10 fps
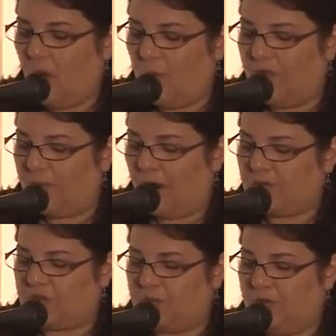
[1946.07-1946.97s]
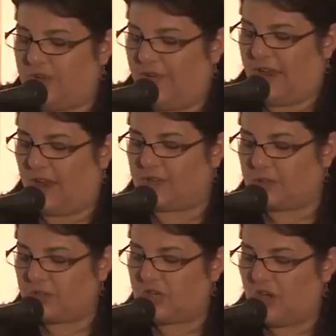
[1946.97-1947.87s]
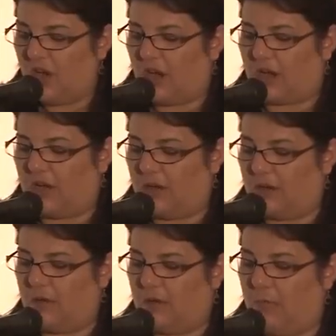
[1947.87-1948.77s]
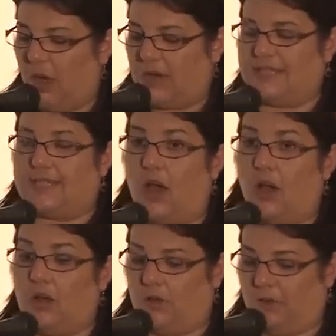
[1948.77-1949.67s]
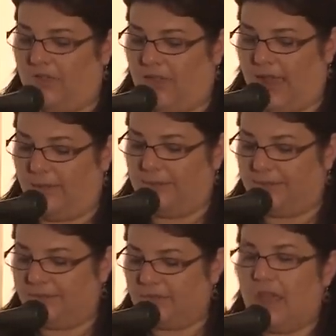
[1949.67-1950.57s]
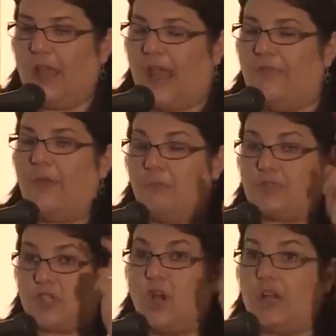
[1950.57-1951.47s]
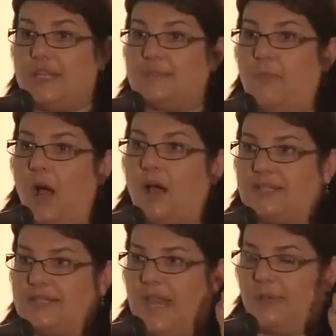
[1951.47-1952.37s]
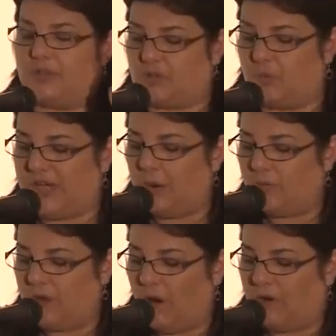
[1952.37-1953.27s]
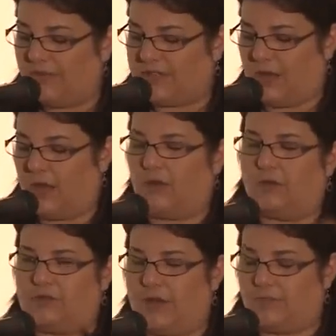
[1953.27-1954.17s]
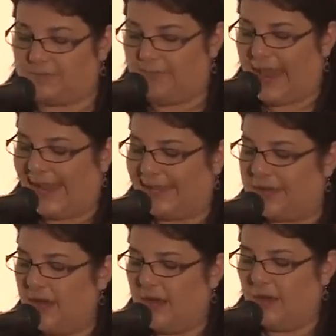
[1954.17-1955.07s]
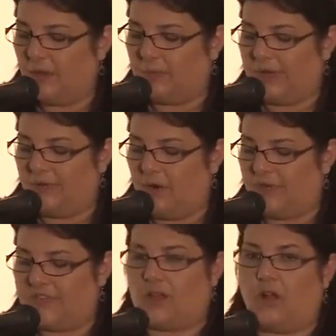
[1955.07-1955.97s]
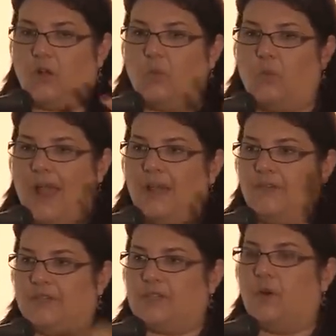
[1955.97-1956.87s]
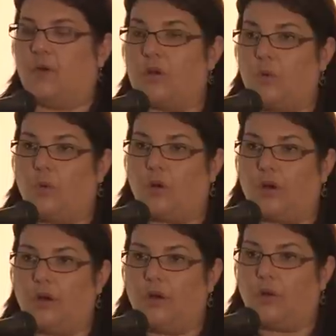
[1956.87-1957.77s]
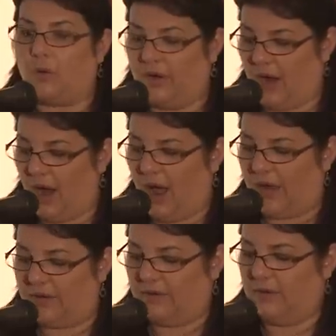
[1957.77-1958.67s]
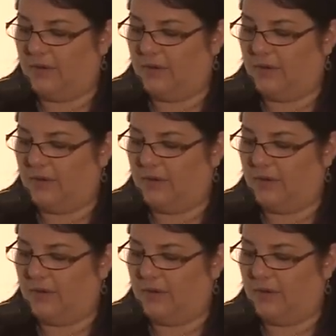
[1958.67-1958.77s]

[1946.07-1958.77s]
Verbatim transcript: When the marchers moved on, they also took Moss's uncle with them. And the, took is Moss's language, so we don't know if his uncle, whose name was Ben, we don't know if his uncle went of his own accord or not.